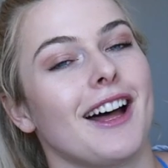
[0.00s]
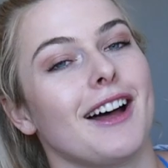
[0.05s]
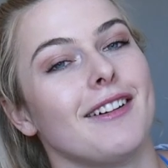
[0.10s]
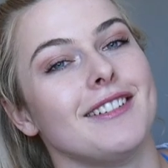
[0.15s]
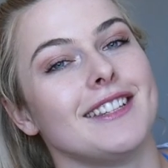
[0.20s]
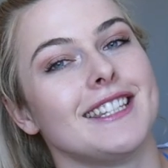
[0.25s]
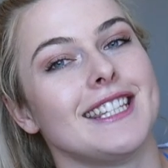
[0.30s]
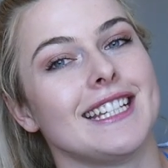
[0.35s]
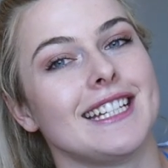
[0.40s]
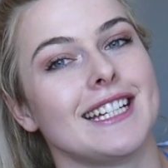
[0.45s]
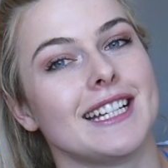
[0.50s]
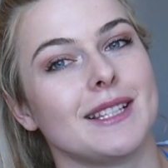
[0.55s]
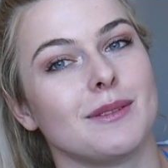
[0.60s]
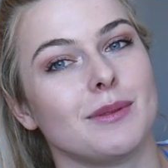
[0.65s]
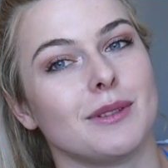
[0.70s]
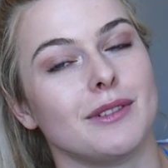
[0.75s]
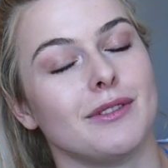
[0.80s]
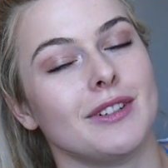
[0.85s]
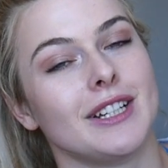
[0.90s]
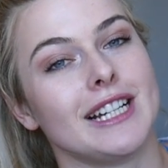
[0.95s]
Obviously, because
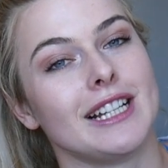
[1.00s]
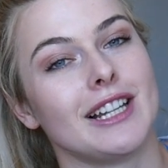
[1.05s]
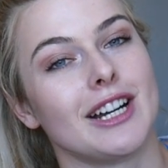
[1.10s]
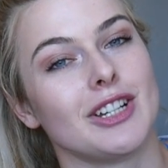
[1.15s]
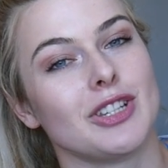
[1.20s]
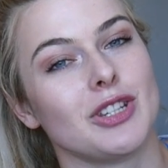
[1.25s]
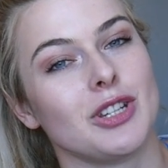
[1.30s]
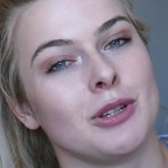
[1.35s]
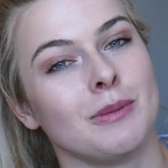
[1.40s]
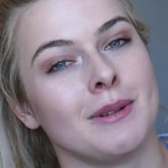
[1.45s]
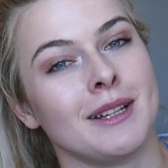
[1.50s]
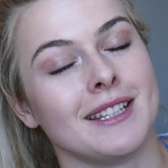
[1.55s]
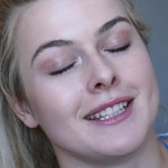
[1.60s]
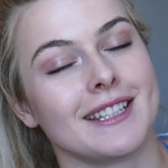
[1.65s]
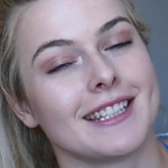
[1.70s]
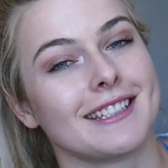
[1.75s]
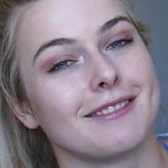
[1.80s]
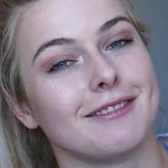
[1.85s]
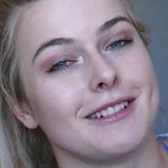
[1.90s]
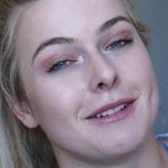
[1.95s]
we're very large
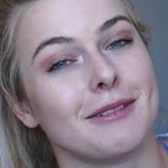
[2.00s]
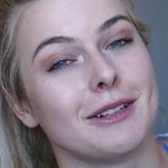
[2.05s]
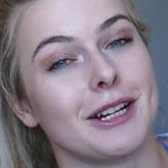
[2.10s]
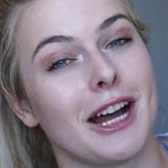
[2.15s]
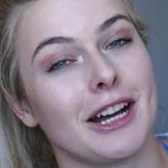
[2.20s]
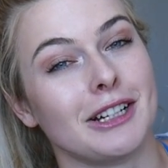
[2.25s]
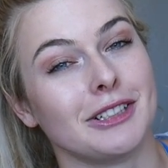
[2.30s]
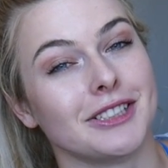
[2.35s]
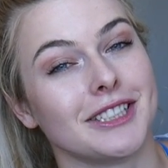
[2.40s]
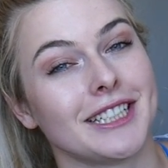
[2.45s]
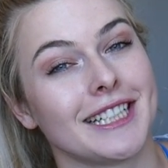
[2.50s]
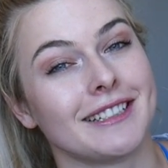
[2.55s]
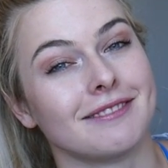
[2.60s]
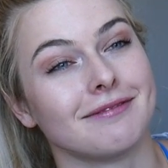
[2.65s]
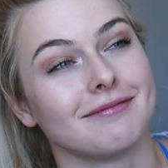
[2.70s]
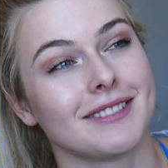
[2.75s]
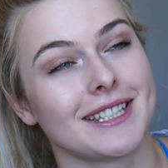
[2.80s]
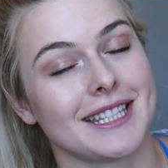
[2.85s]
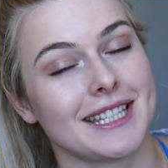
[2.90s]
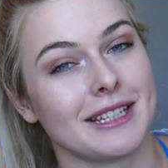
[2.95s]
humans, we were
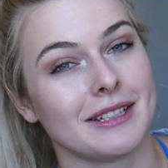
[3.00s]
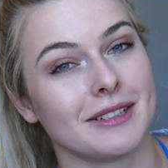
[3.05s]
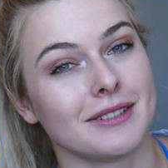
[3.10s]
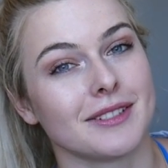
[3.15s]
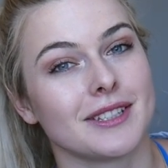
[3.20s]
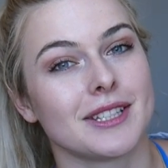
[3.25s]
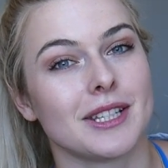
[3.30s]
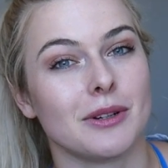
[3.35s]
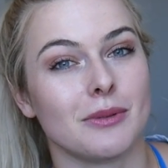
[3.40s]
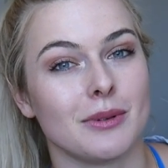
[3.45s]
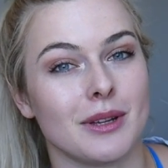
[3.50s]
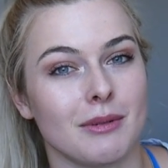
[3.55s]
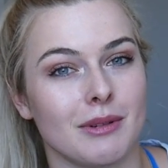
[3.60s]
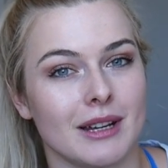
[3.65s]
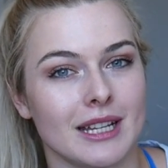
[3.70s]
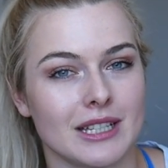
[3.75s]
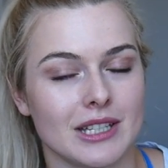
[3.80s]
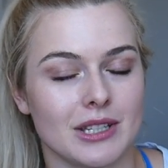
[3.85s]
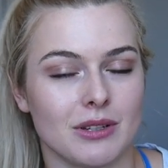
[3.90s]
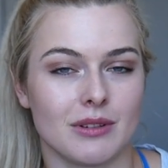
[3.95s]
hungry still. So we
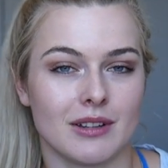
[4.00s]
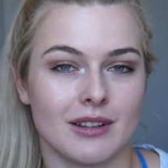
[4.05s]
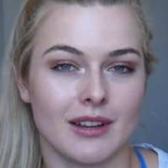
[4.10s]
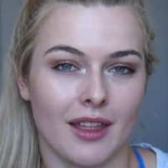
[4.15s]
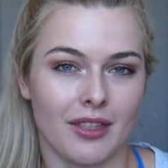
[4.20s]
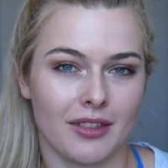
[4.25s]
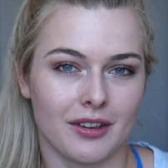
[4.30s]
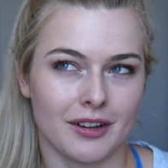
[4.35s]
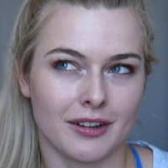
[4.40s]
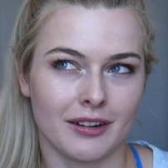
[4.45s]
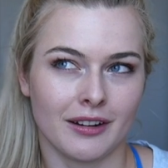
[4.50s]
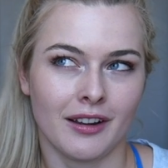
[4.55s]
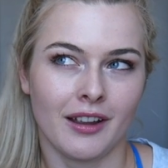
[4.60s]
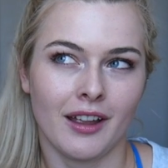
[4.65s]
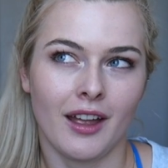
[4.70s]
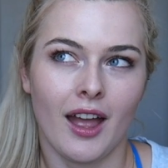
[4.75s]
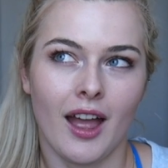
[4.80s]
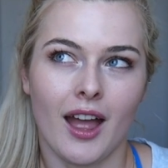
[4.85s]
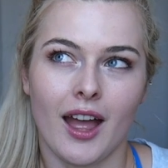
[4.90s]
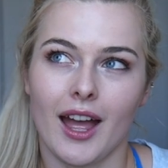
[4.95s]
went to another
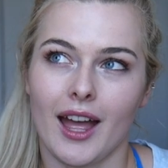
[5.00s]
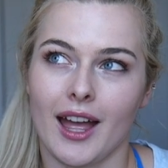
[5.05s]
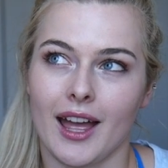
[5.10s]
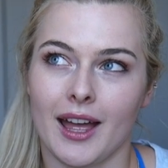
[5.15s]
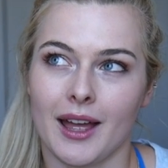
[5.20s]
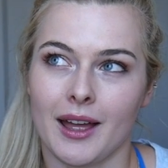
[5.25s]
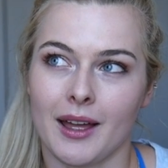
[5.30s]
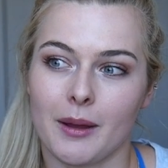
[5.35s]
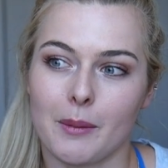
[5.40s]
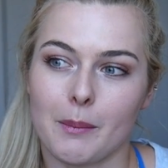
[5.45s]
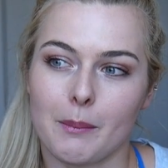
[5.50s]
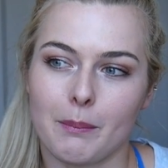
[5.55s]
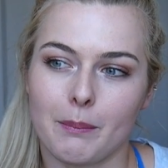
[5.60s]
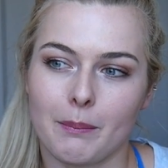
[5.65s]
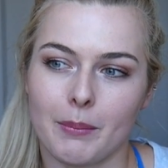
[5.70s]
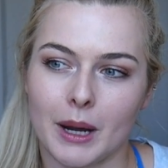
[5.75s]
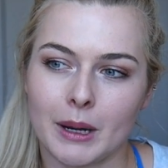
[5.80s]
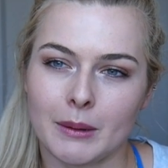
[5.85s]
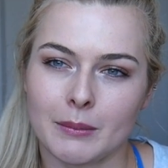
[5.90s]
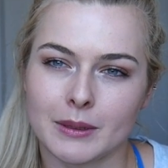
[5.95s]

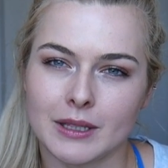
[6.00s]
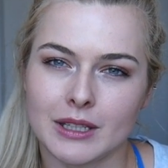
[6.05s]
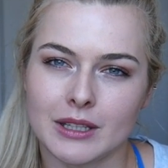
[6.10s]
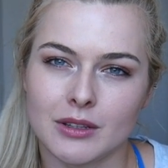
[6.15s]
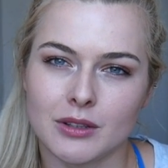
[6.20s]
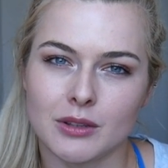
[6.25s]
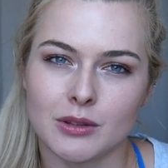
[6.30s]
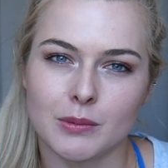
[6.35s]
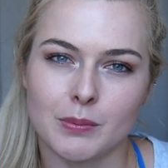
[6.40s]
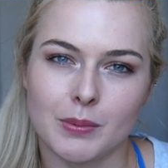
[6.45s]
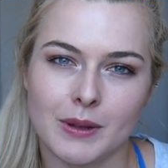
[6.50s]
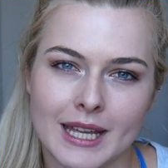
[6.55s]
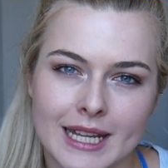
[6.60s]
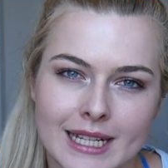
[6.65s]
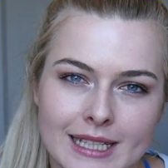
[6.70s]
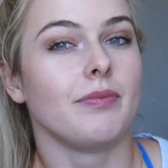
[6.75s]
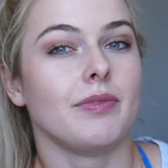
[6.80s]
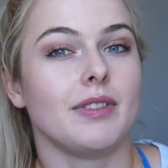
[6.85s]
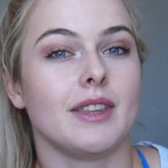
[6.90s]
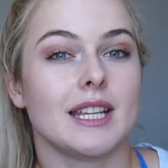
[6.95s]
barbecue
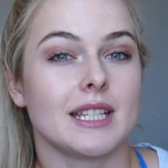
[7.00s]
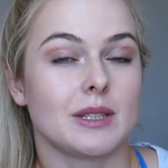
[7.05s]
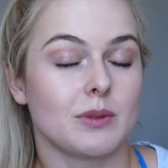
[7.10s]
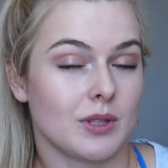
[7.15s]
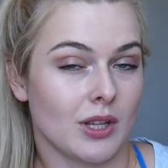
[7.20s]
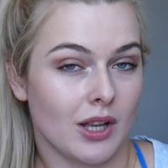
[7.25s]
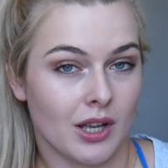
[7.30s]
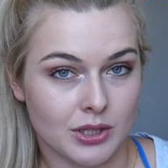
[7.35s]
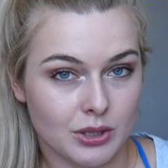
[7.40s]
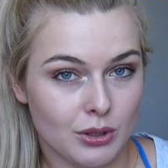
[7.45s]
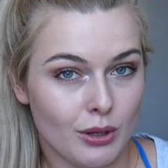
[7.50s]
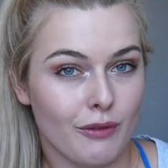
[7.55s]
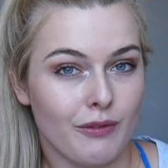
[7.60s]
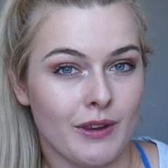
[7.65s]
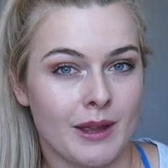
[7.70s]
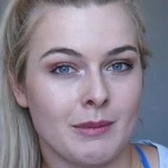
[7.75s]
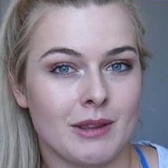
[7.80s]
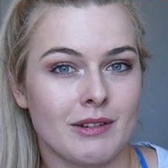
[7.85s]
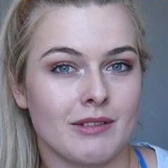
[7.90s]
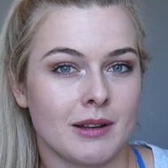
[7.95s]
place. This was also a
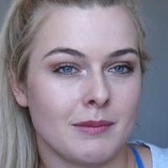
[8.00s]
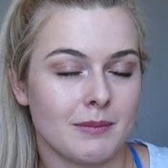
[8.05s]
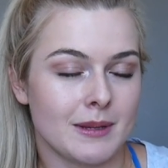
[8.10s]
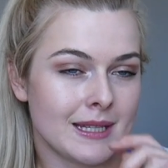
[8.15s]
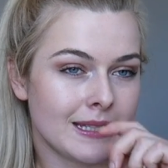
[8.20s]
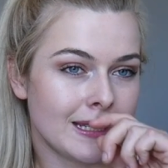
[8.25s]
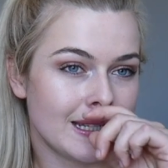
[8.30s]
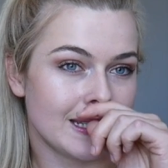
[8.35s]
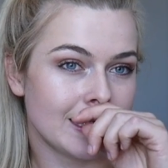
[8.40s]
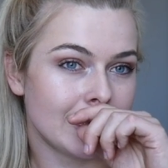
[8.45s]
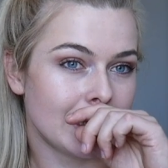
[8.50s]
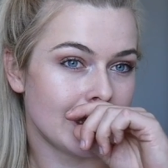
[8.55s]
family-run business.